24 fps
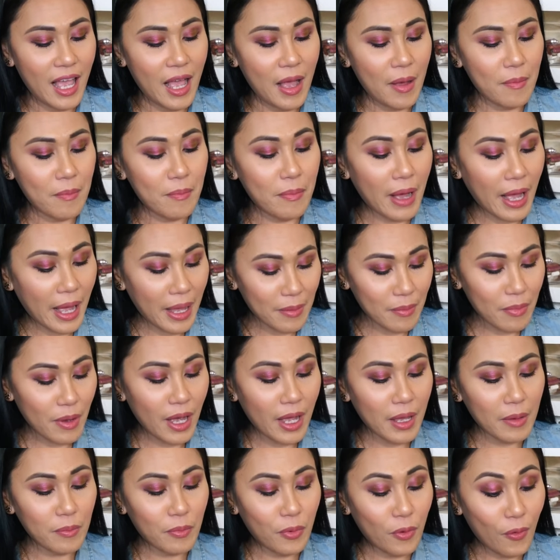Bye
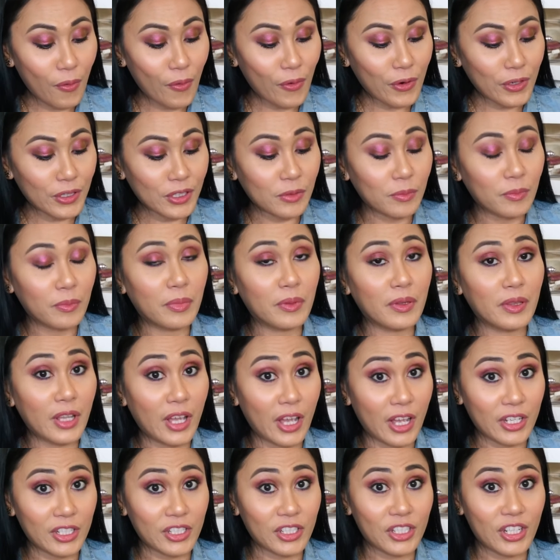Bye Pores
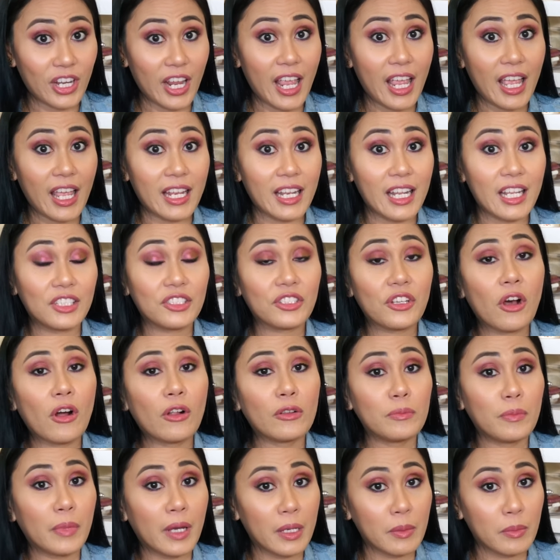Blush. And it's
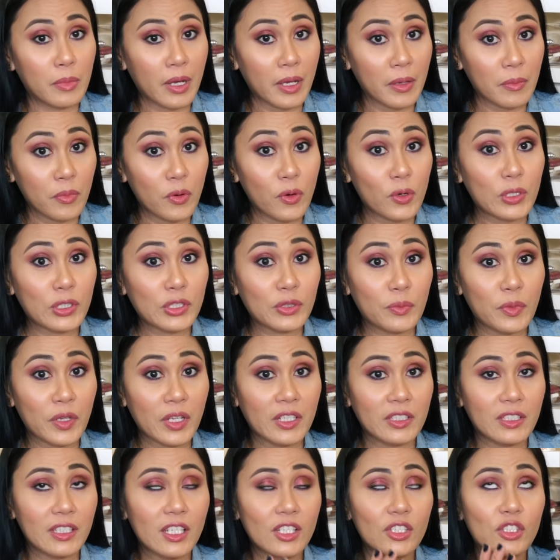called Bye Bye Pores
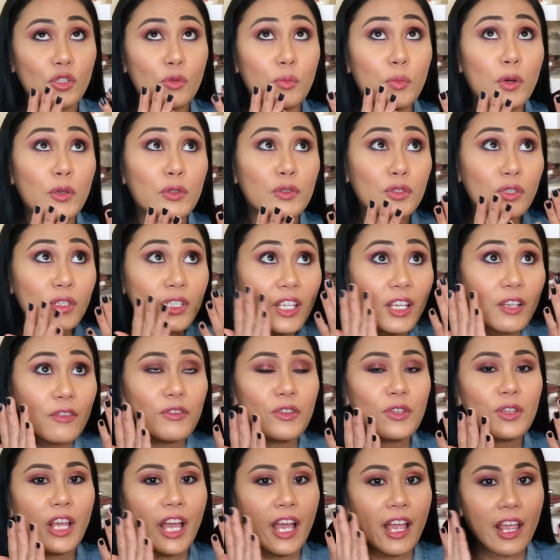because it's supposed to give
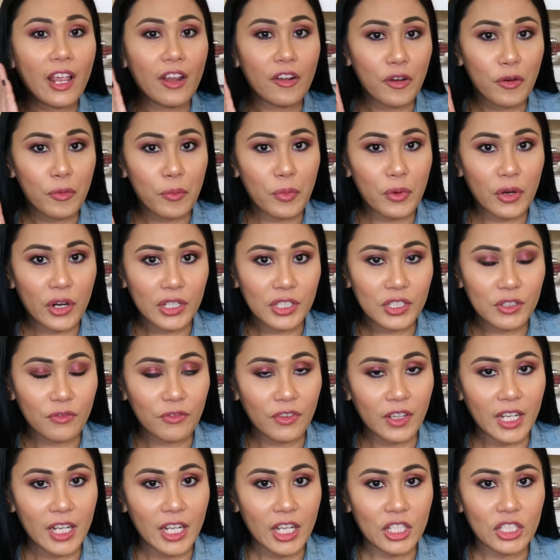you that airbrush
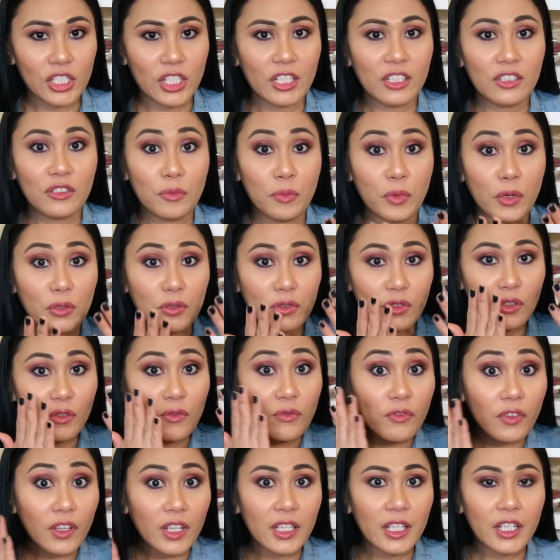finish. It's supposed to
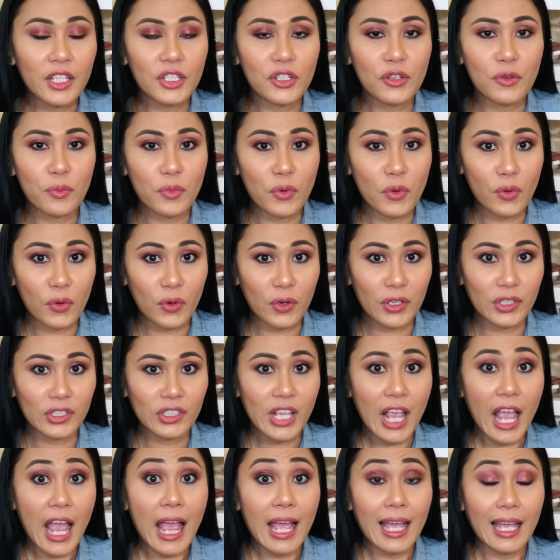fill in your pores
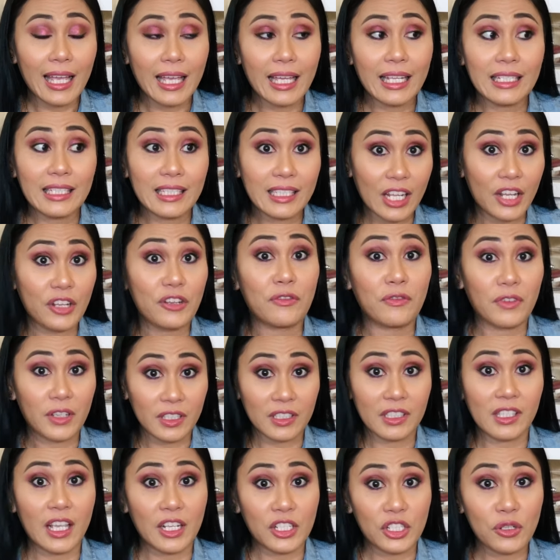instead of
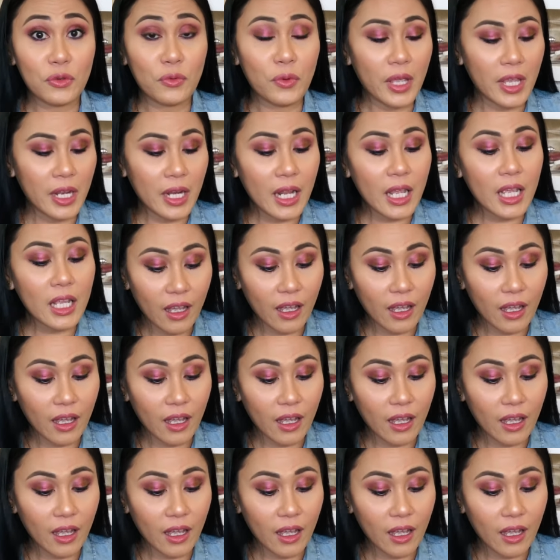accentuated.